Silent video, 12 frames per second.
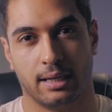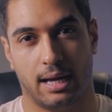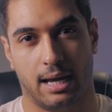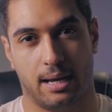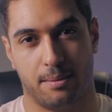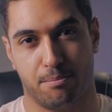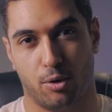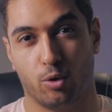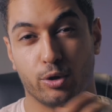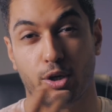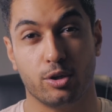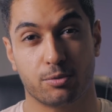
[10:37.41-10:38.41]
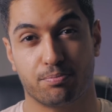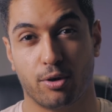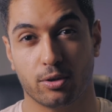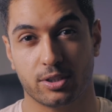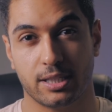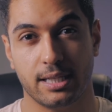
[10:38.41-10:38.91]
um, or use
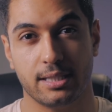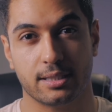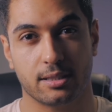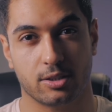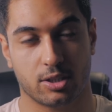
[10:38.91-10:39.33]
proxies.